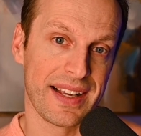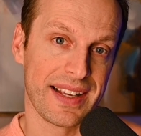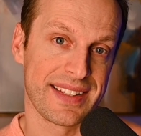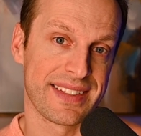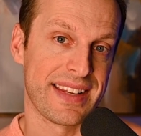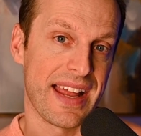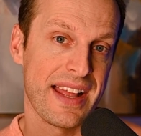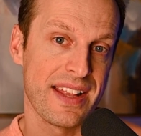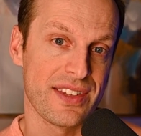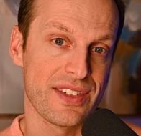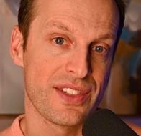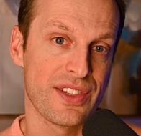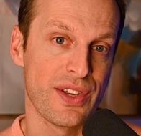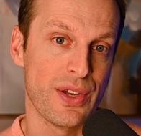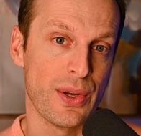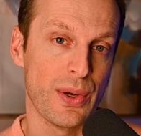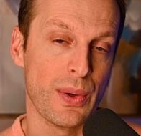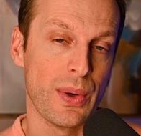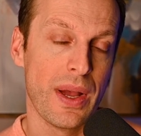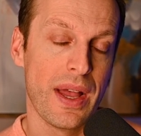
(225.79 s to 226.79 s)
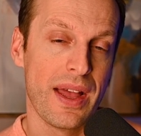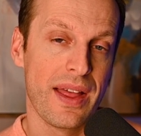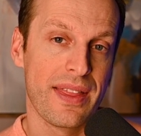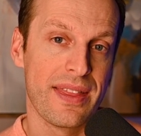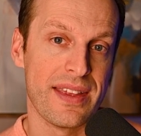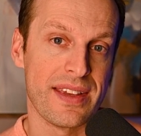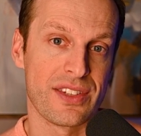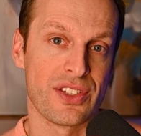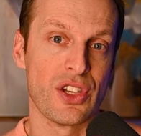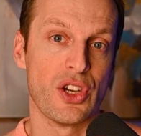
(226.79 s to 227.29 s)
extends to
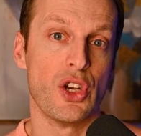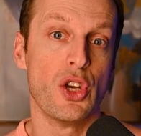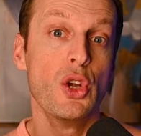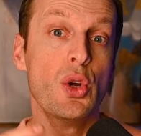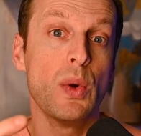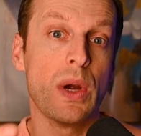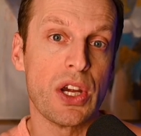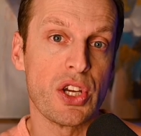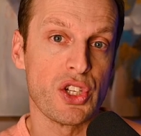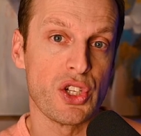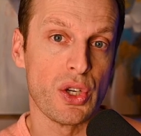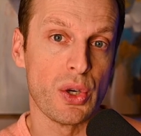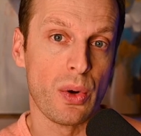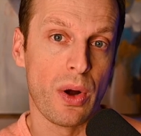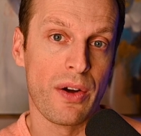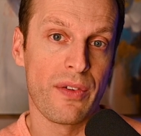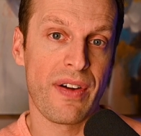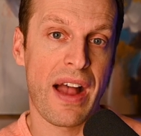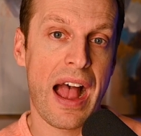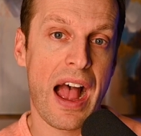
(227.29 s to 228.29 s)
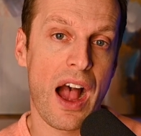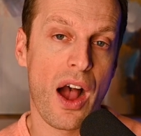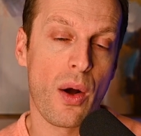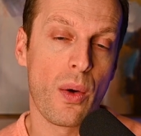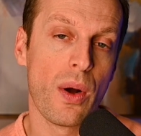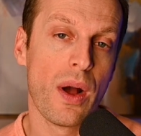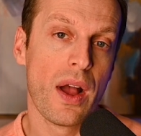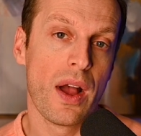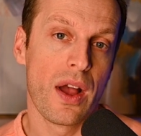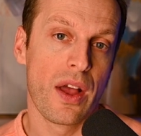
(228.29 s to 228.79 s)
this new issue of how